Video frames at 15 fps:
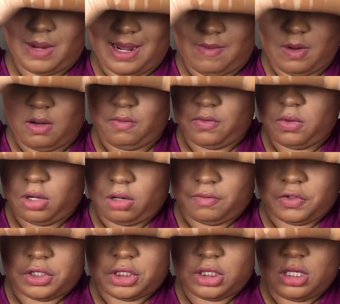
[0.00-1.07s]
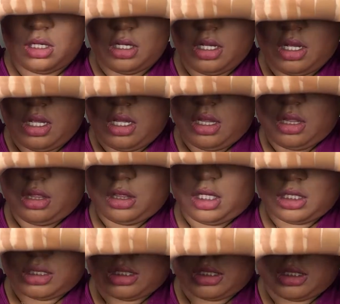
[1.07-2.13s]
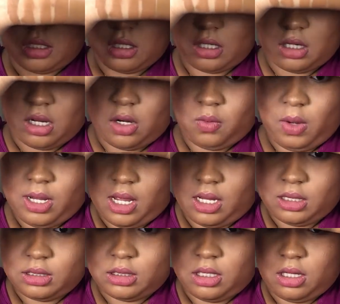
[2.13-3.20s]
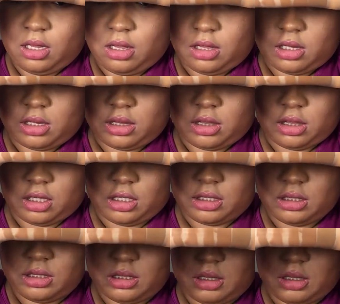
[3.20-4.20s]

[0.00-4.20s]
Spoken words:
the Maybelline full coverage. This is the NYX. This